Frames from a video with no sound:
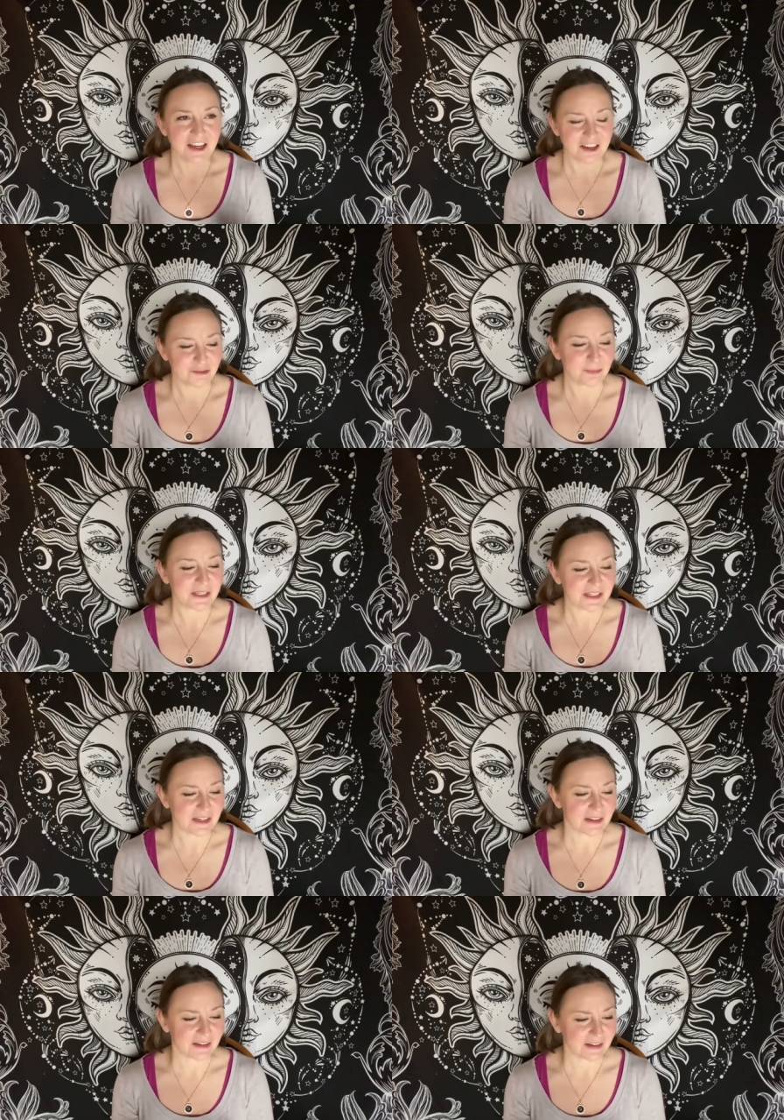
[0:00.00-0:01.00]
of
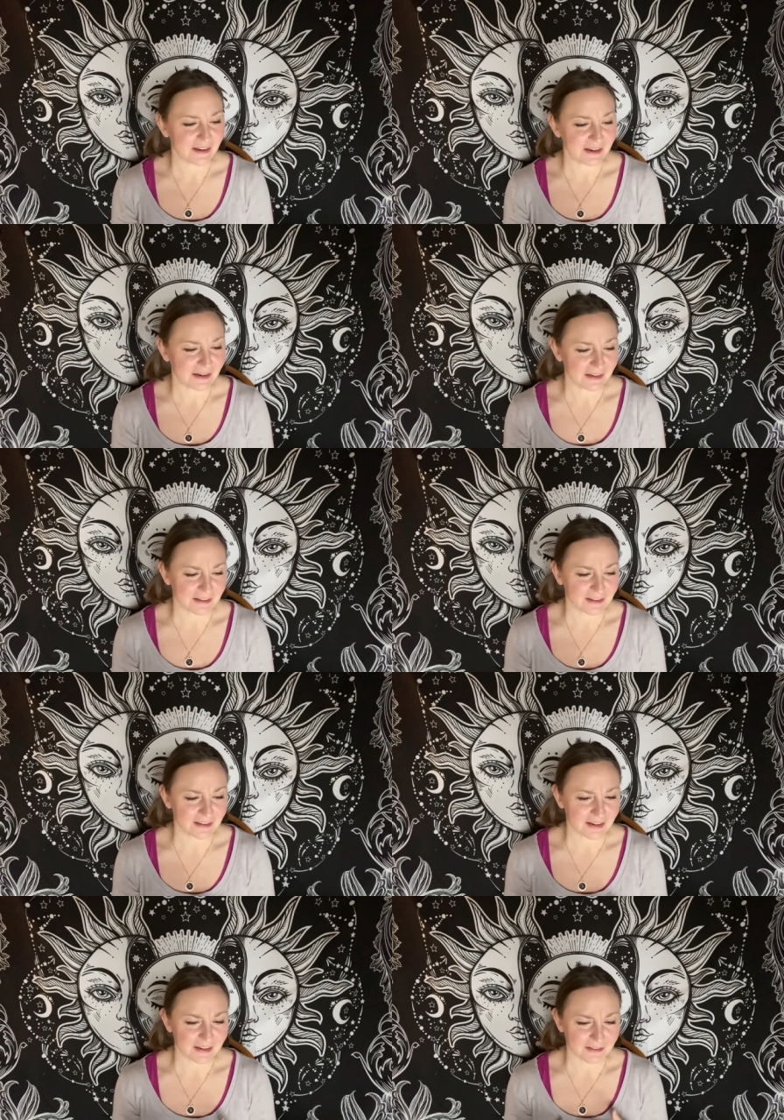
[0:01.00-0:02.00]
being
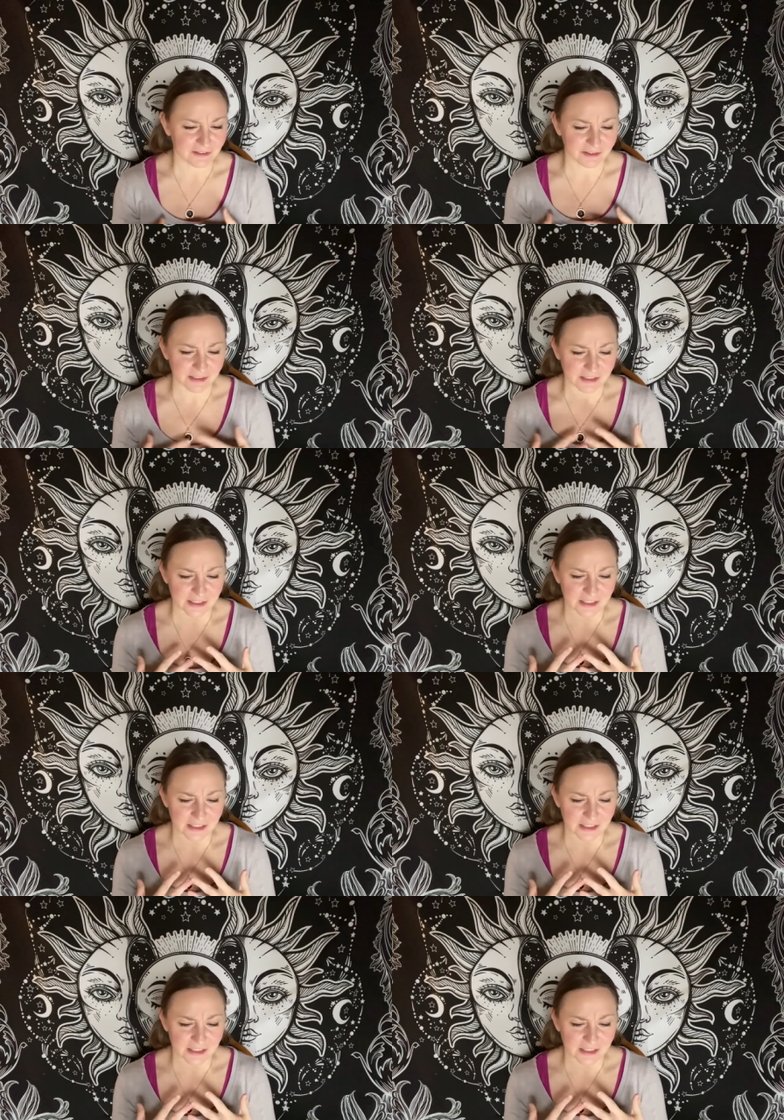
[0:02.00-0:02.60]
and and really